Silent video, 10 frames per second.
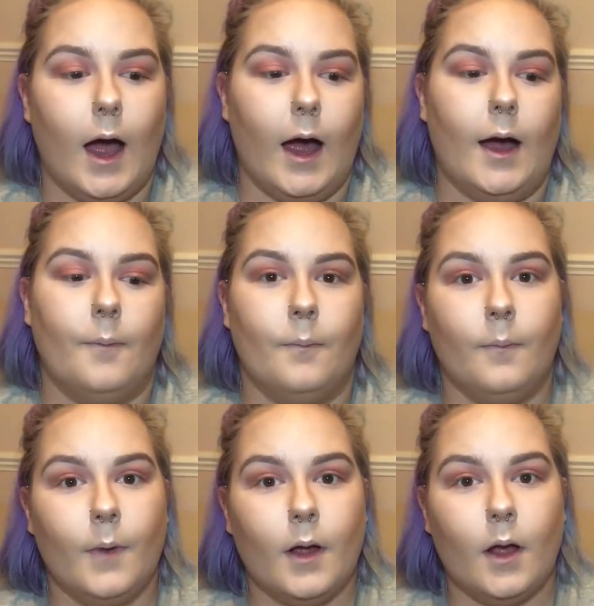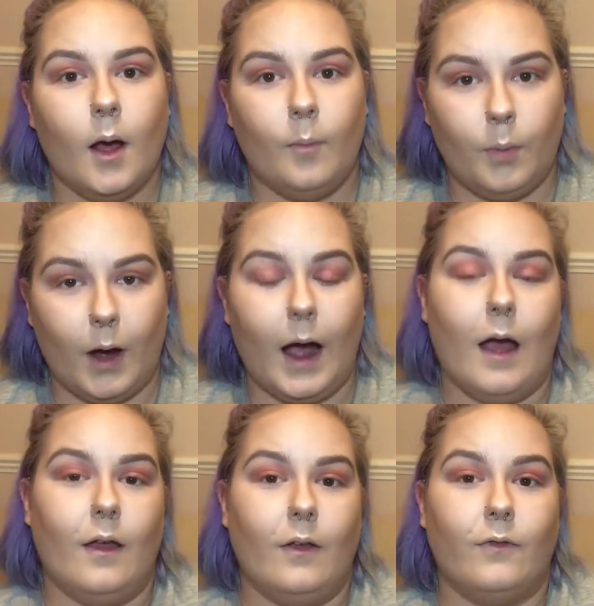But
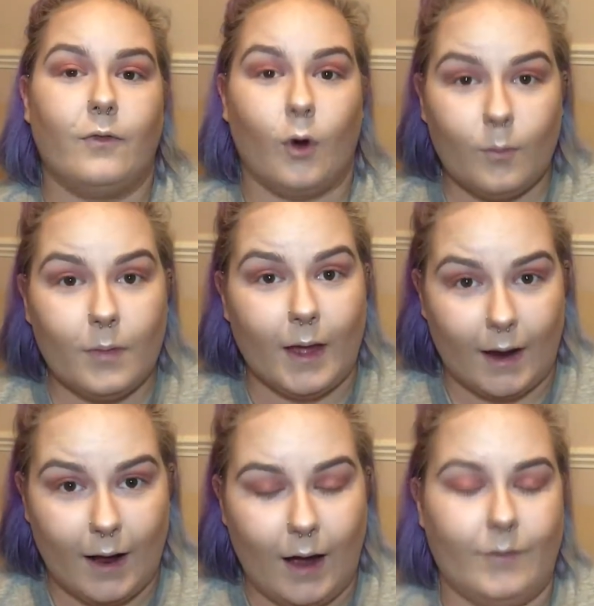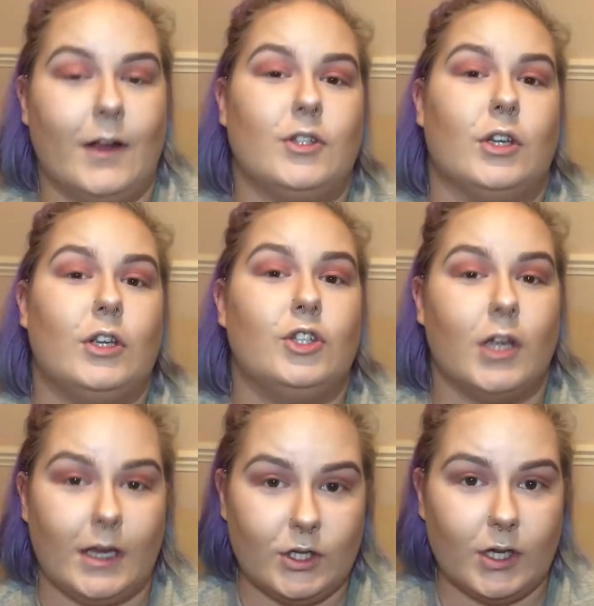from that I've actually
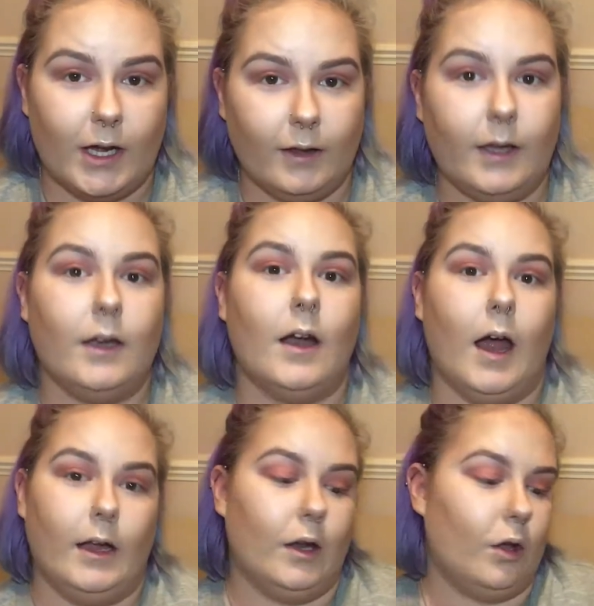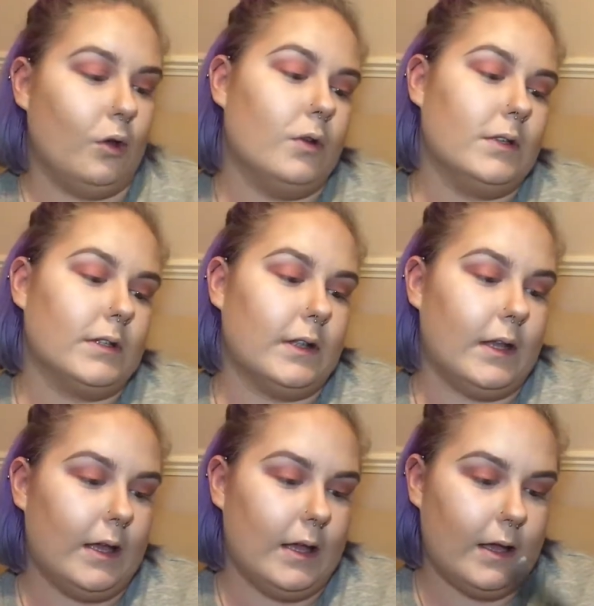changed eyeliner. I now use
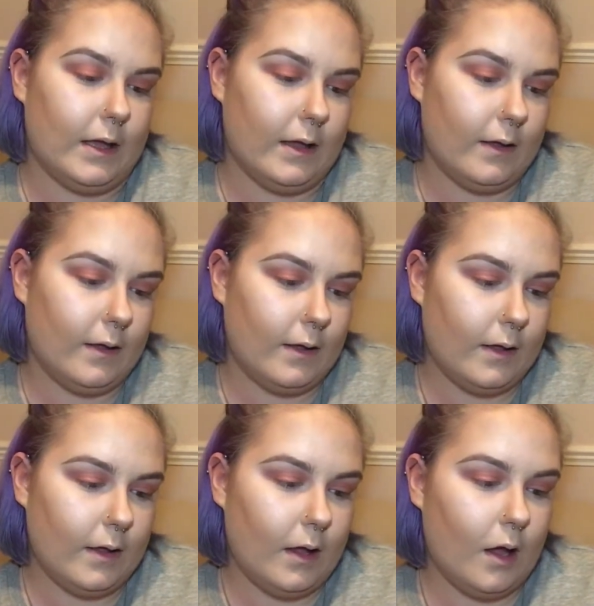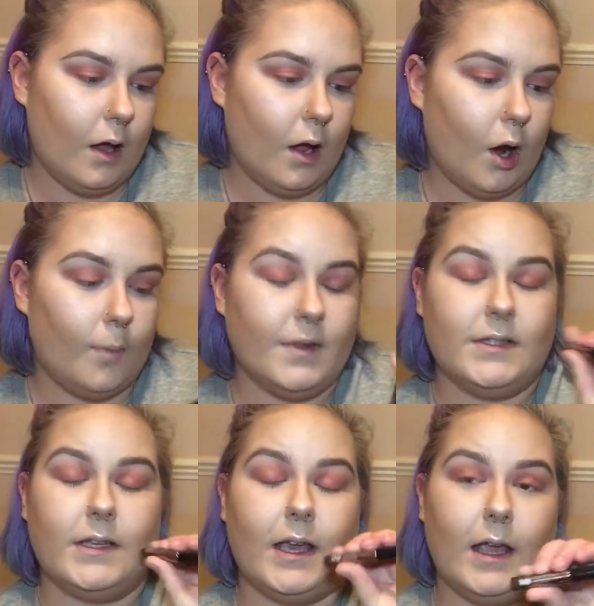the Urban
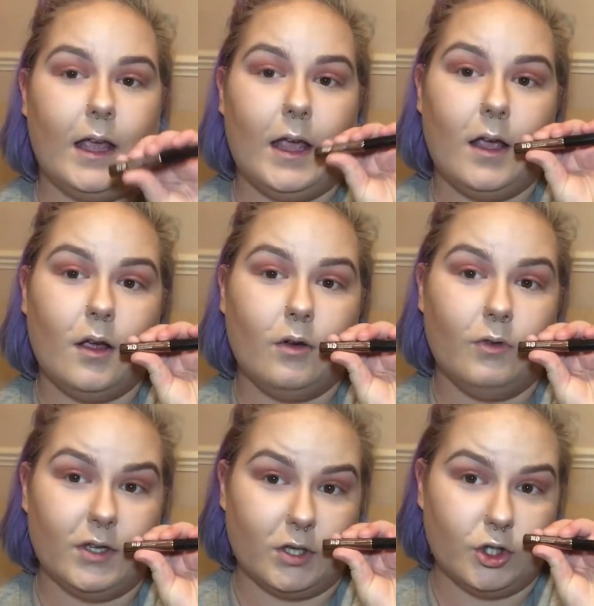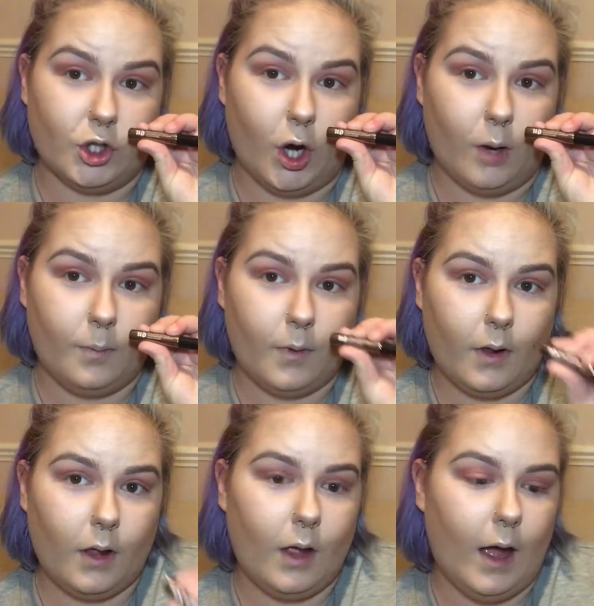Decay Razor Sharp
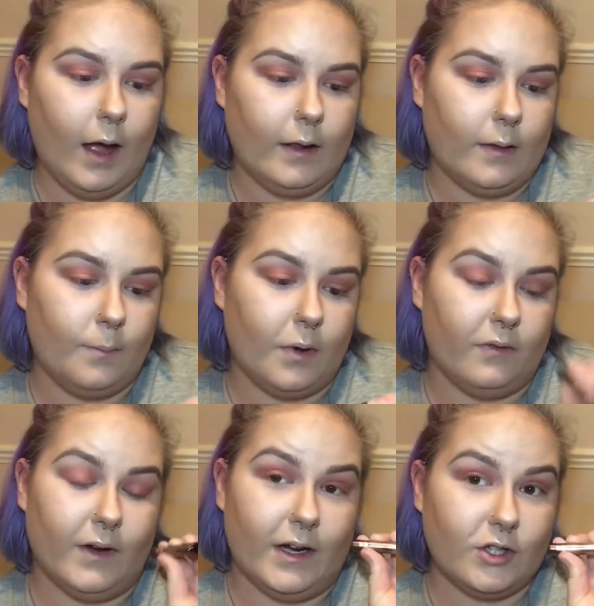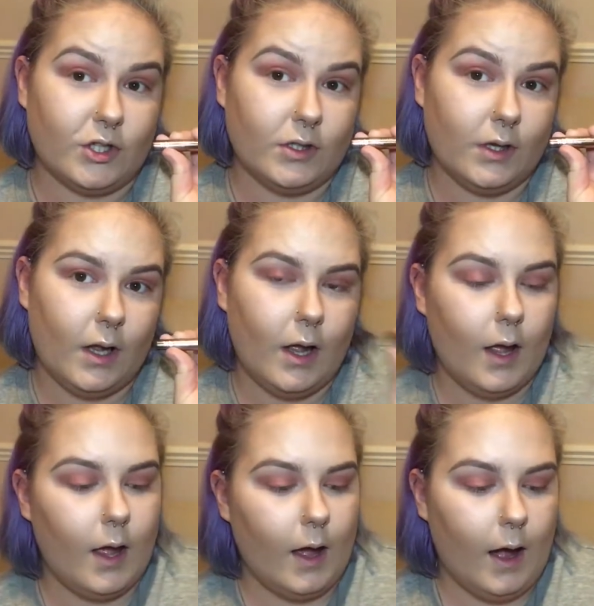in Perversion,
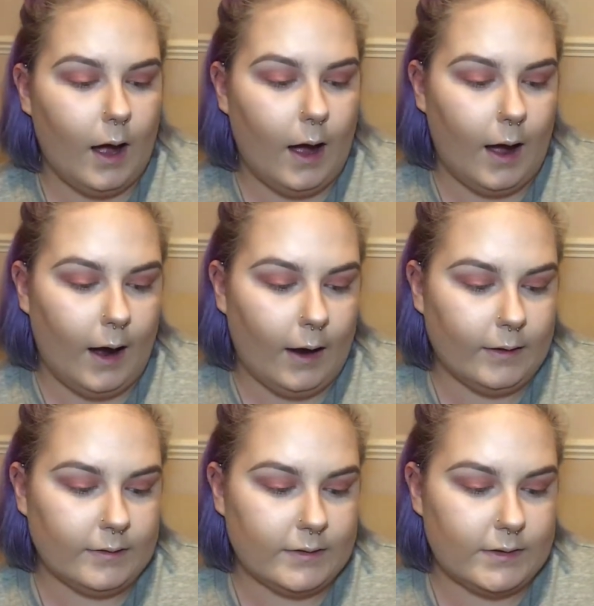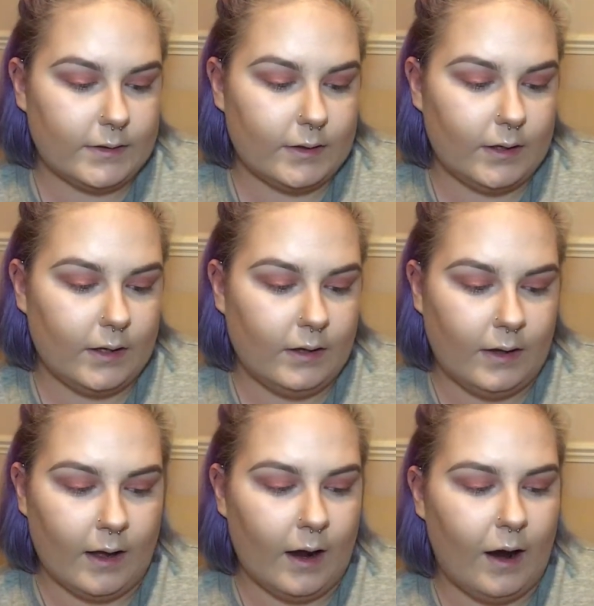and
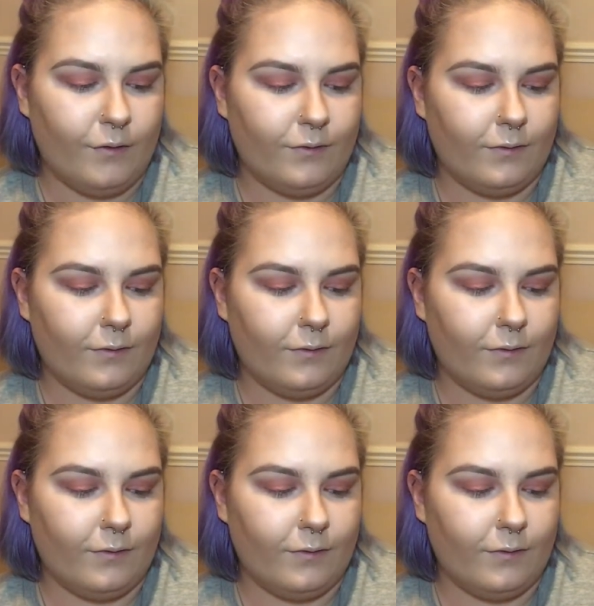yeah,